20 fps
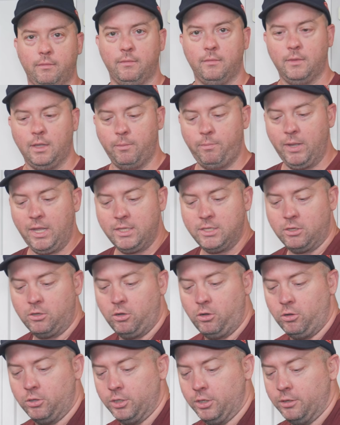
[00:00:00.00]
A pencil
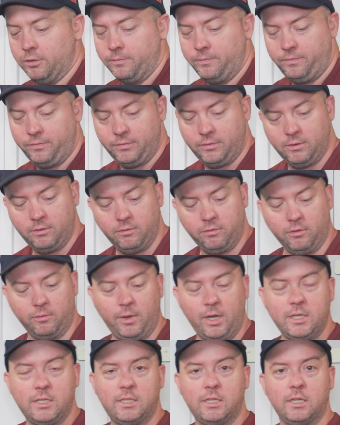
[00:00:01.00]
holder for
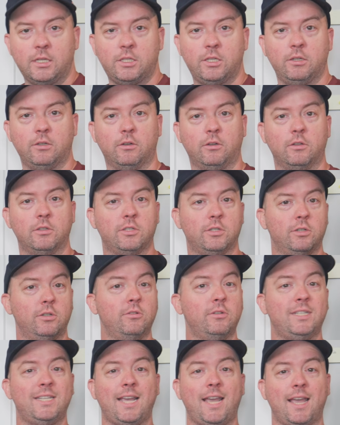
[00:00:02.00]
my 6-year-old's new
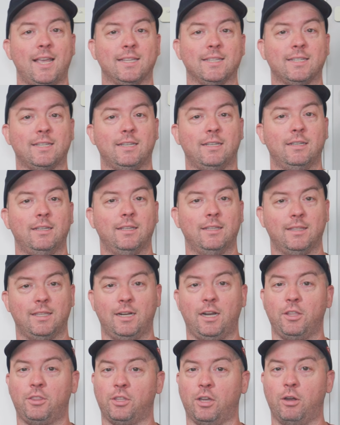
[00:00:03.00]
desk that
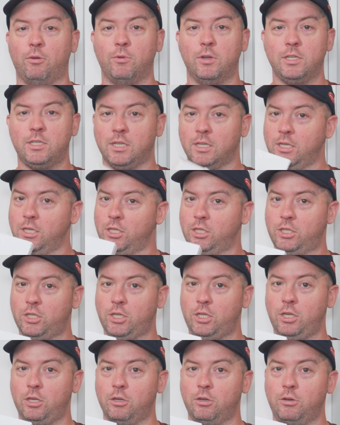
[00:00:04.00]
I thought was
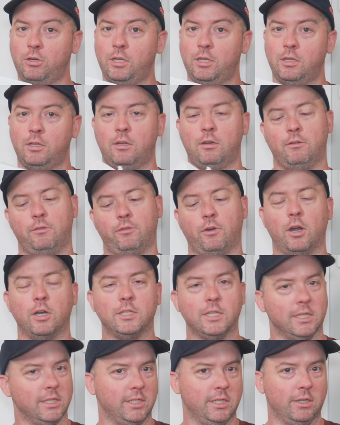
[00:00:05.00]
skewed for
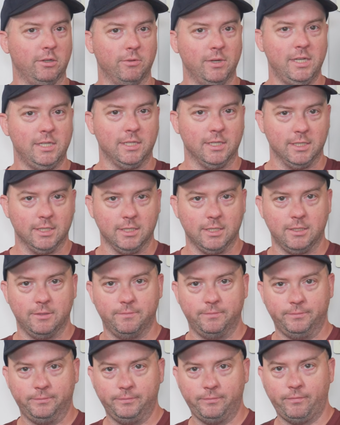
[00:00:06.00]
artistic reasons.
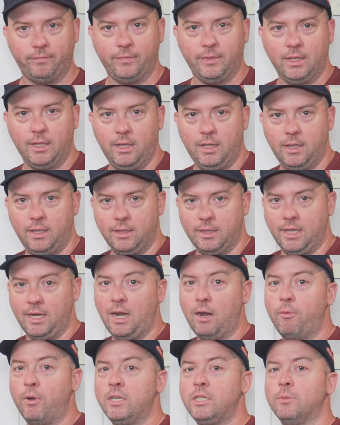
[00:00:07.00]
Then
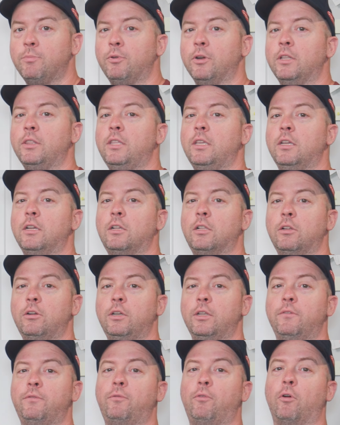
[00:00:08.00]
I went to print the
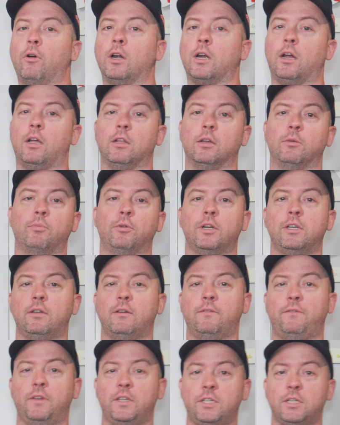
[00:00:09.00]
included 4-color
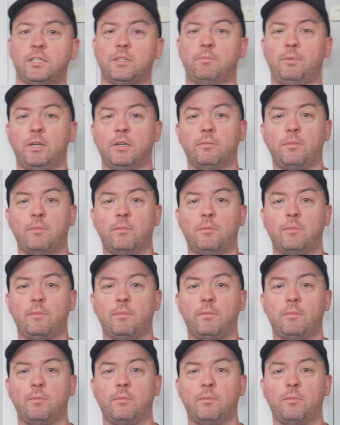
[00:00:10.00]
fidget spinner